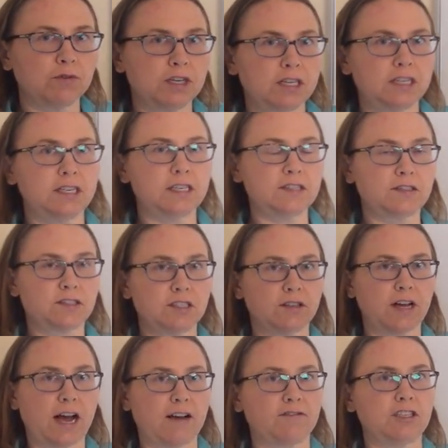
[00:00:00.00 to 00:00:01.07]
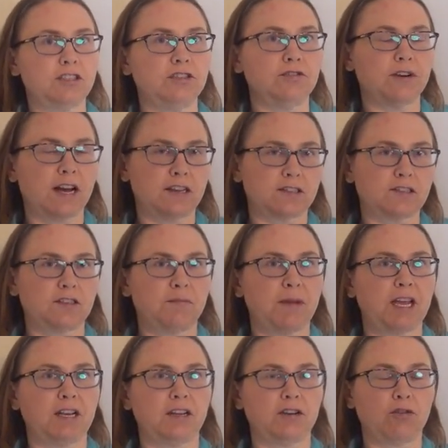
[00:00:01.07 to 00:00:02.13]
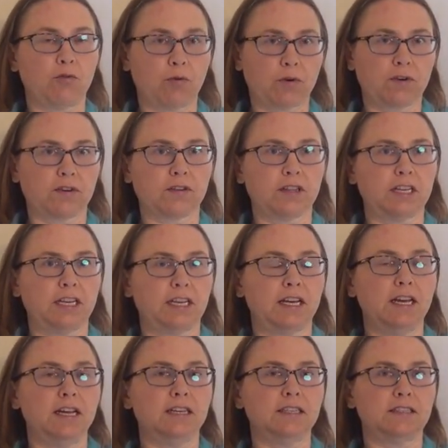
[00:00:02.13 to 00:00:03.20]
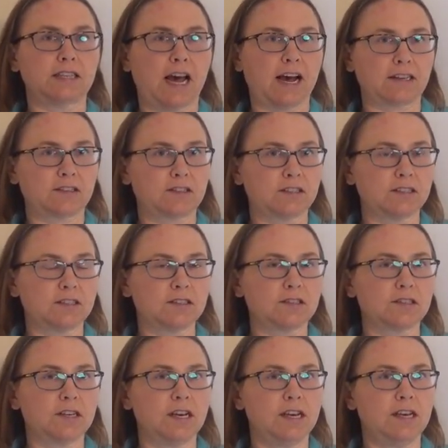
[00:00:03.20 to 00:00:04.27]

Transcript: would still have to do estimated quarterly taxes.